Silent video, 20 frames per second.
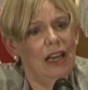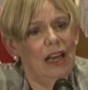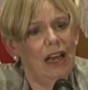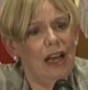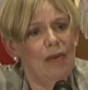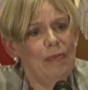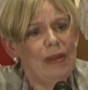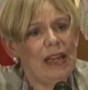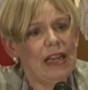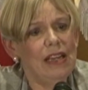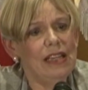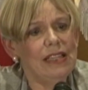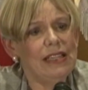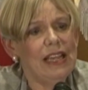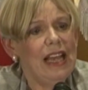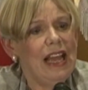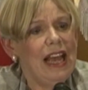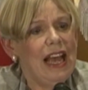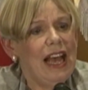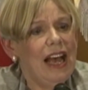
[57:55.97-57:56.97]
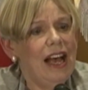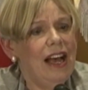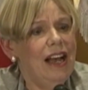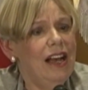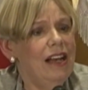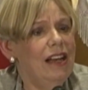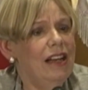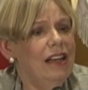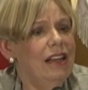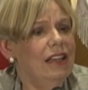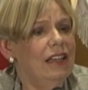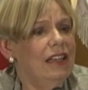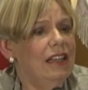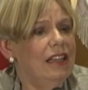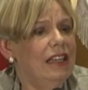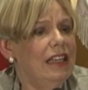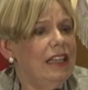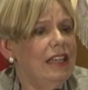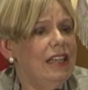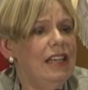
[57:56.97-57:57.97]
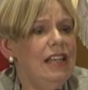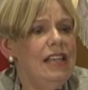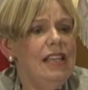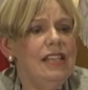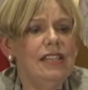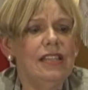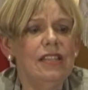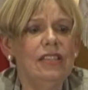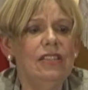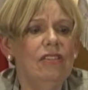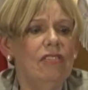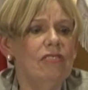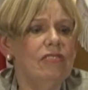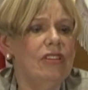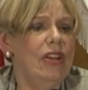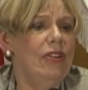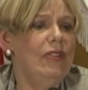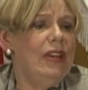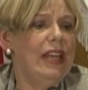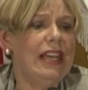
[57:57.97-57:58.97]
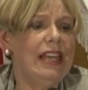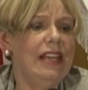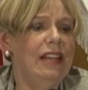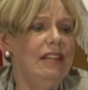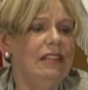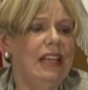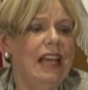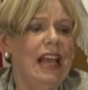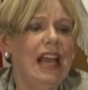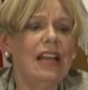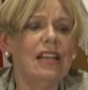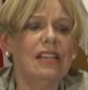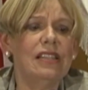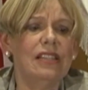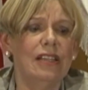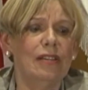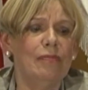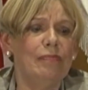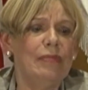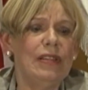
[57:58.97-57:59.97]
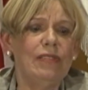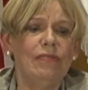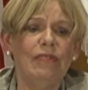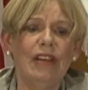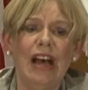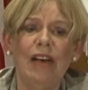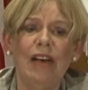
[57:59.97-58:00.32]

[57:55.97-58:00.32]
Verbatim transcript: uh, because uh, Achilles has not only killed Hector, but